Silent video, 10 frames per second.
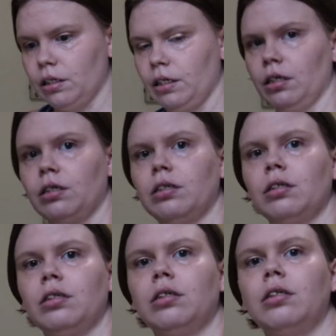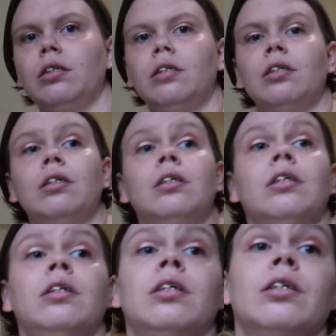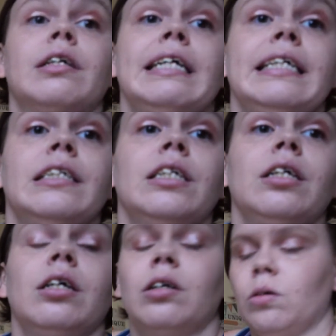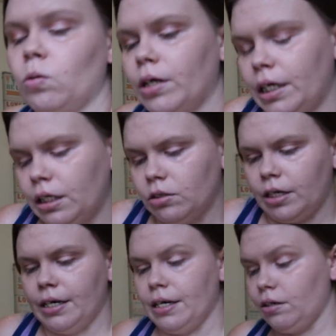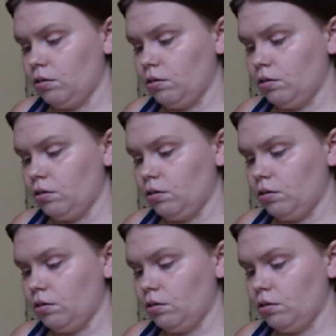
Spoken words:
like crazy warnings right now.